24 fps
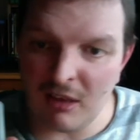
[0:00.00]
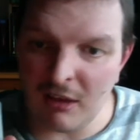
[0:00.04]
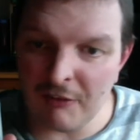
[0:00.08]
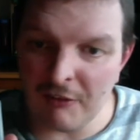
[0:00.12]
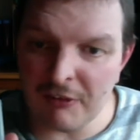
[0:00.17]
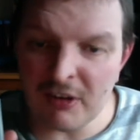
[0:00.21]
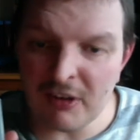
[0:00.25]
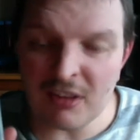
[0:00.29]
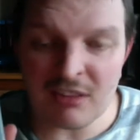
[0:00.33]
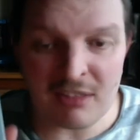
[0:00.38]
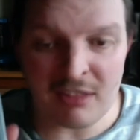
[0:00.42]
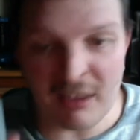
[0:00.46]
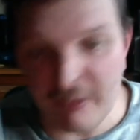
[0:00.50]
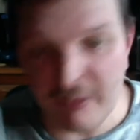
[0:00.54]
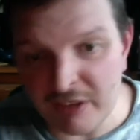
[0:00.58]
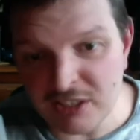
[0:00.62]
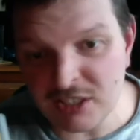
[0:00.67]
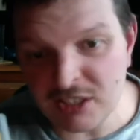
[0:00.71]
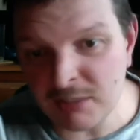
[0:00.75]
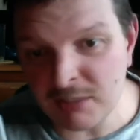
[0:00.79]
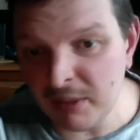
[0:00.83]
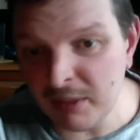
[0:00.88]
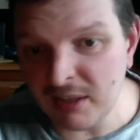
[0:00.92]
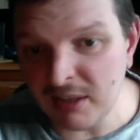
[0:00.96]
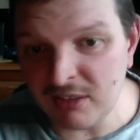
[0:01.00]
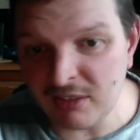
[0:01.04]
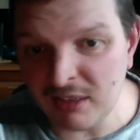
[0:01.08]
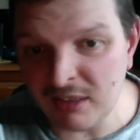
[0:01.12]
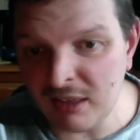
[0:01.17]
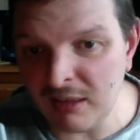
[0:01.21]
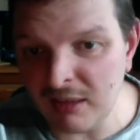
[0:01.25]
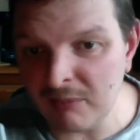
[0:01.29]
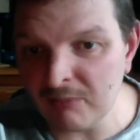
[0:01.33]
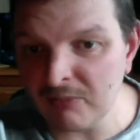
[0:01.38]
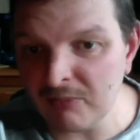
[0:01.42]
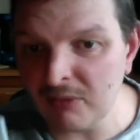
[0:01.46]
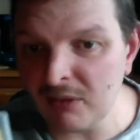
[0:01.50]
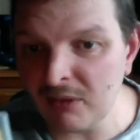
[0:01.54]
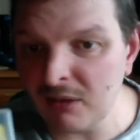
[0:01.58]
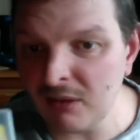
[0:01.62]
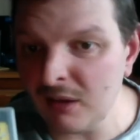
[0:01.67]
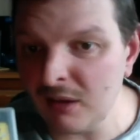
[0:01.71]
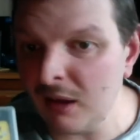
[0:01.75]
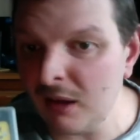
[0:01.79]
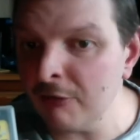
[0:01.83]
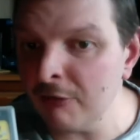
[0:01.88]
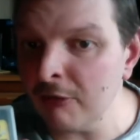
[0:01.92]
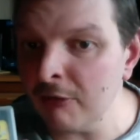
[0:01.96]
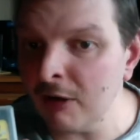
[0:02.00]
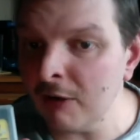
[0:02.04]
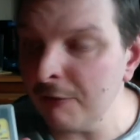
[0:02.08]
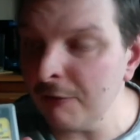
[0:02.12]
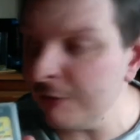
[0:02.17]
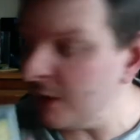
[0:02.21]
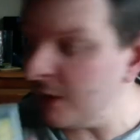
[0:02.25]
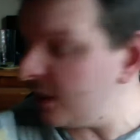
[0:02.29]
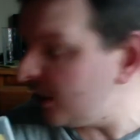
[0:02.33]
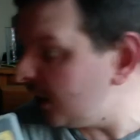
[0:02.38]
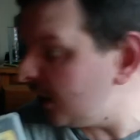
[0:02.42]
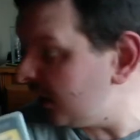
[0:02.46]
I think this now actually means that I think,